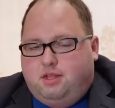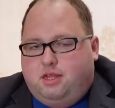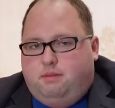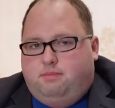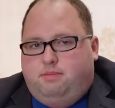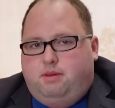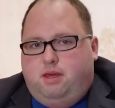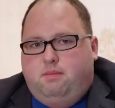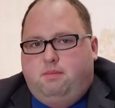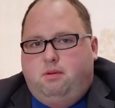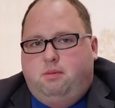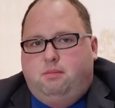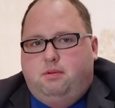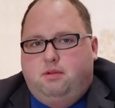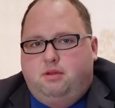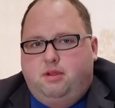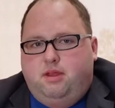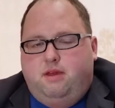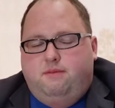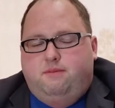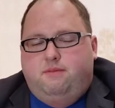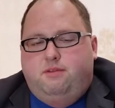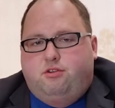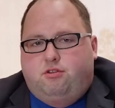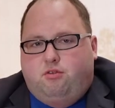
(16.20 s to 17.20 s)
people
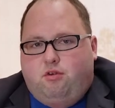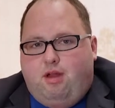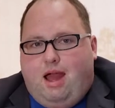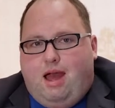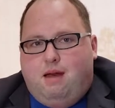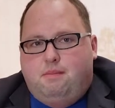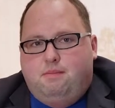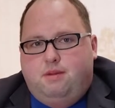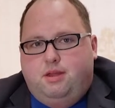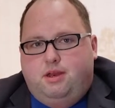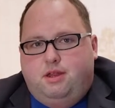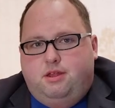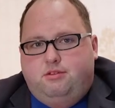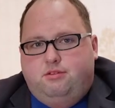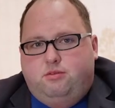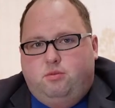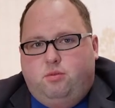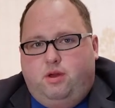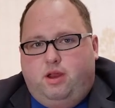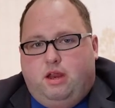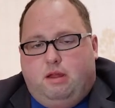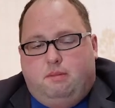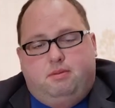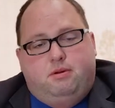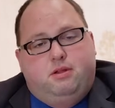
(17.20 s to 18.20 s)
believe entrapment is
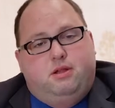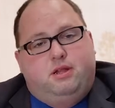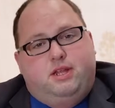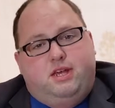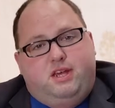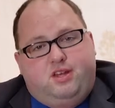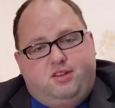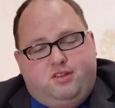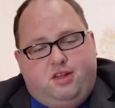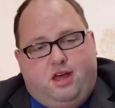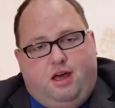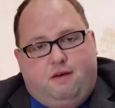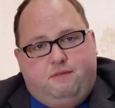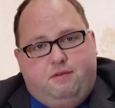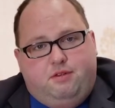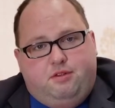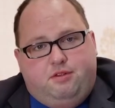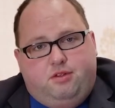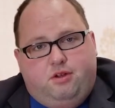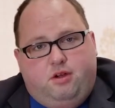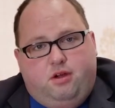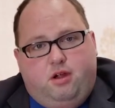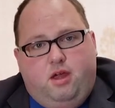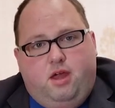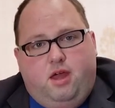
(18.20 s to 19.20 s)
when a police
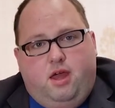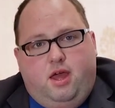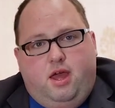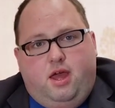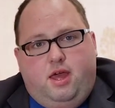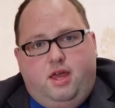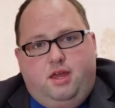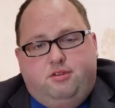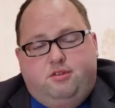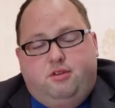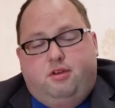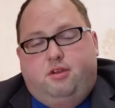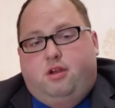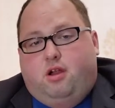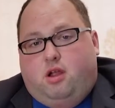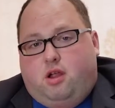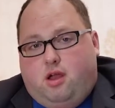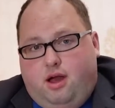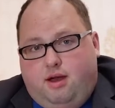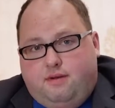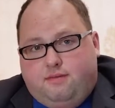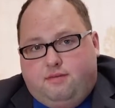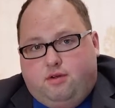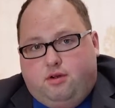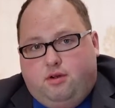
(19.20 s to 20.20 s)
officer is
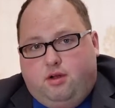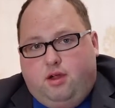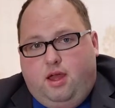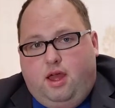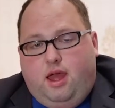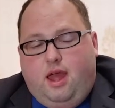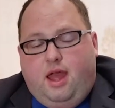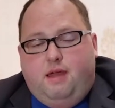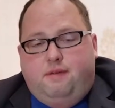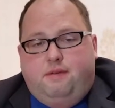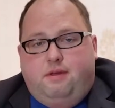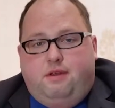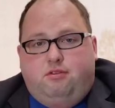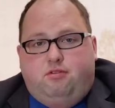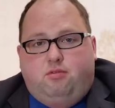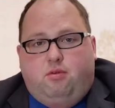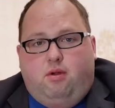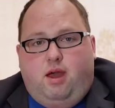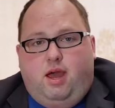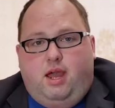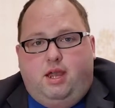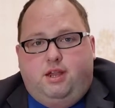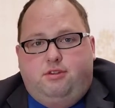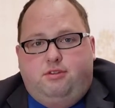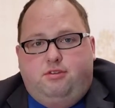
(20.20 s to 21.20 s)
undercover and they
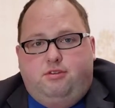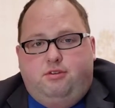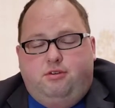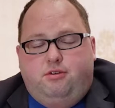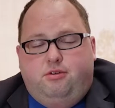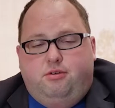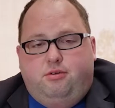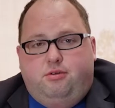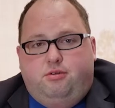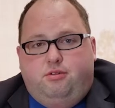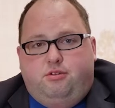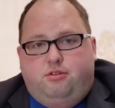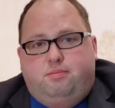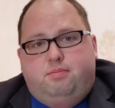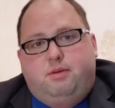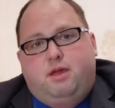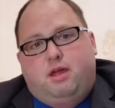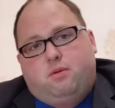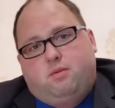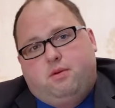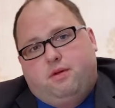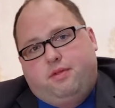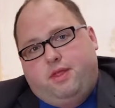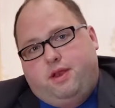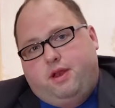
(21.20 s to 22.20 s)
try to speak
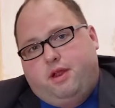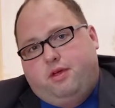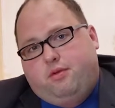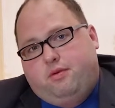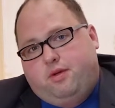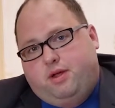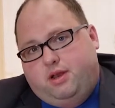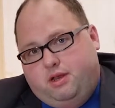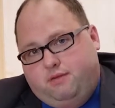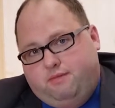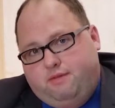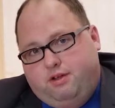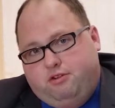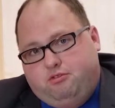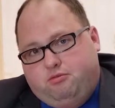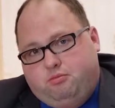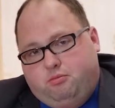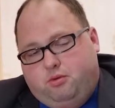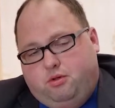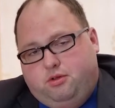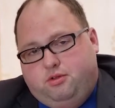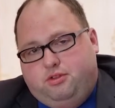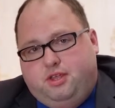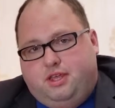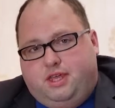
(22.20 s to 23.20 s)
with another
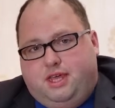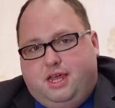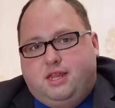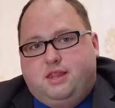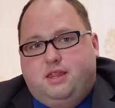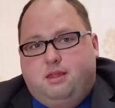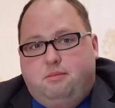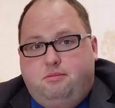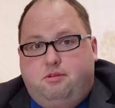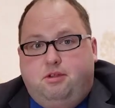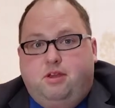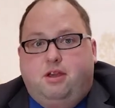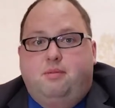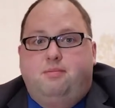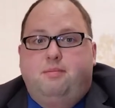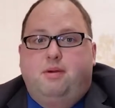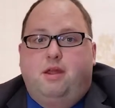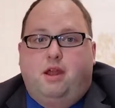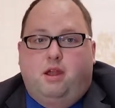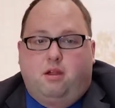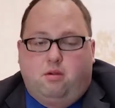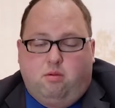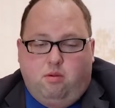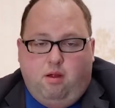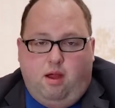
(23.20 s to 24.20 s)
individual to get them to commit a
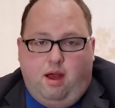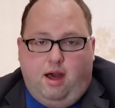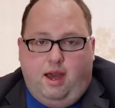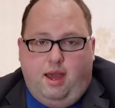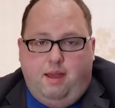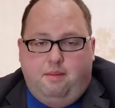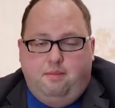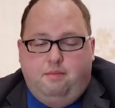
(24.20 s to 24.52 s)
crime.